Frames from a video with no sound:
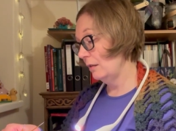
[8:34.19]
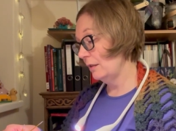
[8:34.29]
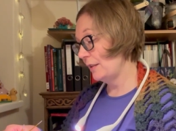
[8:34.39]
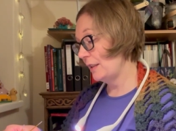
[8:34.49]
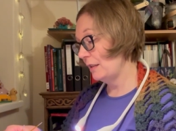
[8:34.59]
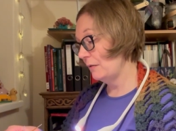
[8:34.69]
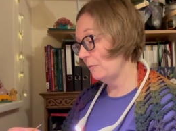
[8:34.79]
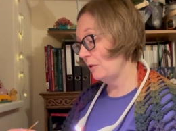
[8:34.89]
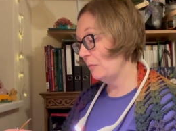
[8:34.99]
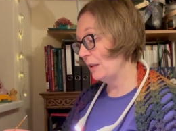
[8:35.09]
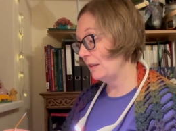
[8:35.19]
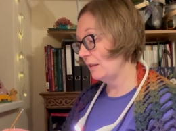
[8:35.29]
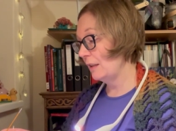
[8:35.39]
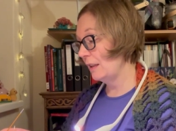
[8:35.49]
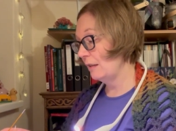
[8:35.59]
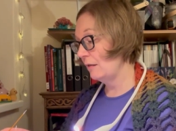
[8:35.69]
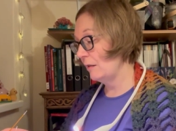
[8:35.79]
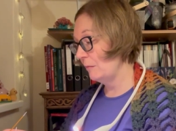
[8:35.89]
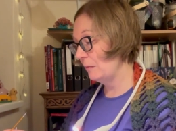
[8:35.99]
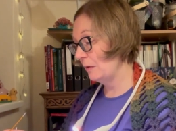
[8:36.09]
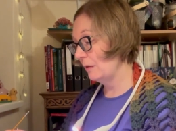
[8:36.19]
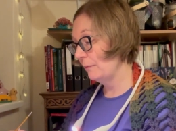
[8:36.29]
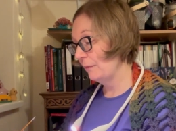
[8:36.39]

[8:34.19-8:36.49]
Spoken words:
let's see where I'm at. I think I am